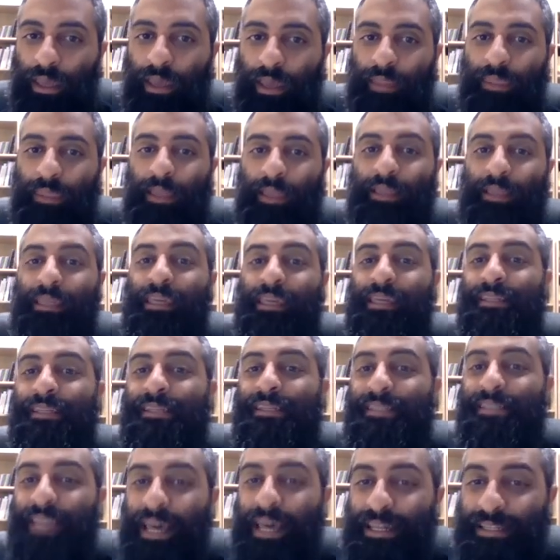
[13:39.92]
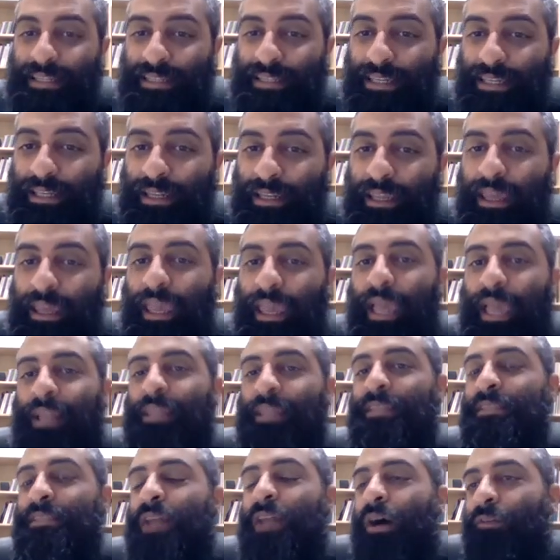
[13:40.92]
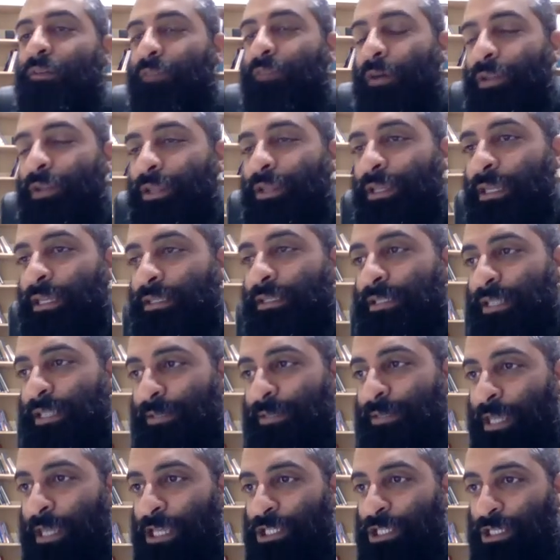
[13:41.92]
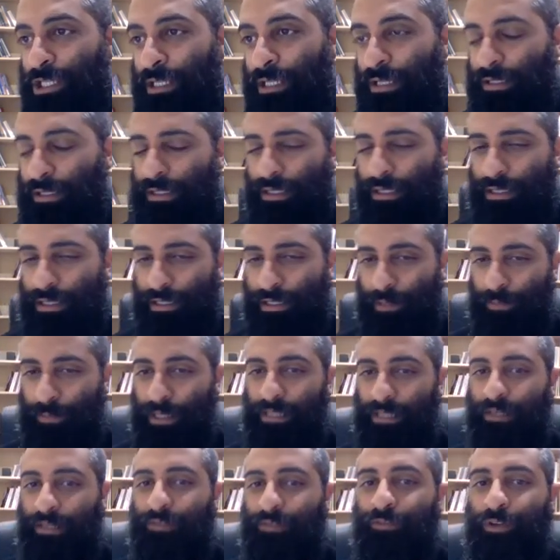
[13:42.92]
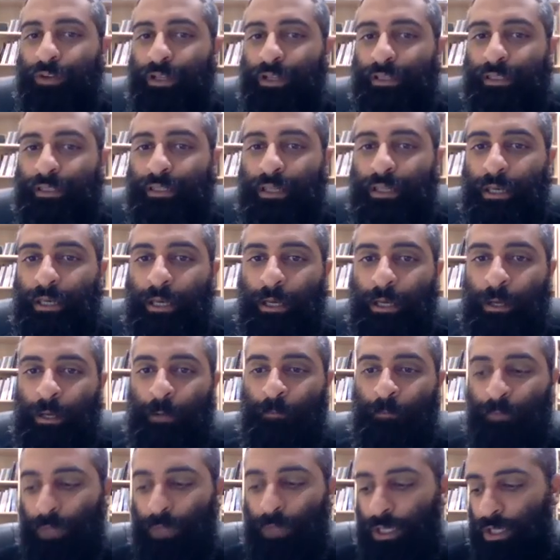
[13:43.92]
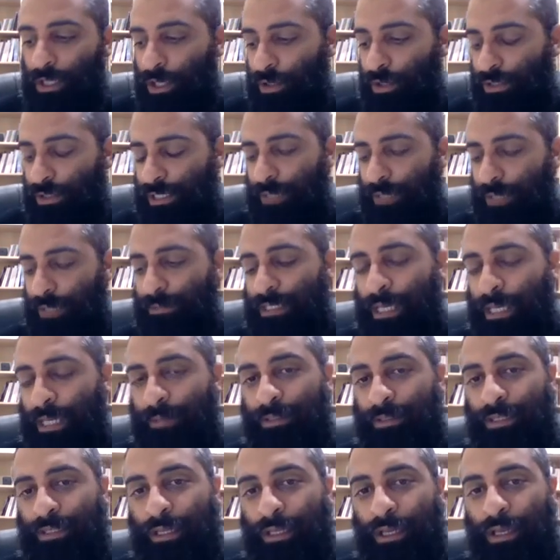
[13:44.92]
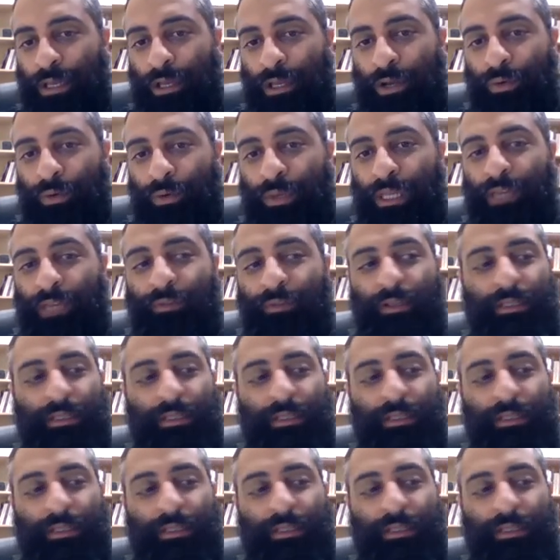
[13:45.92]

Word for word: then he is tested and he is not falling into temptation. There's a big difference. You know, sometimes we even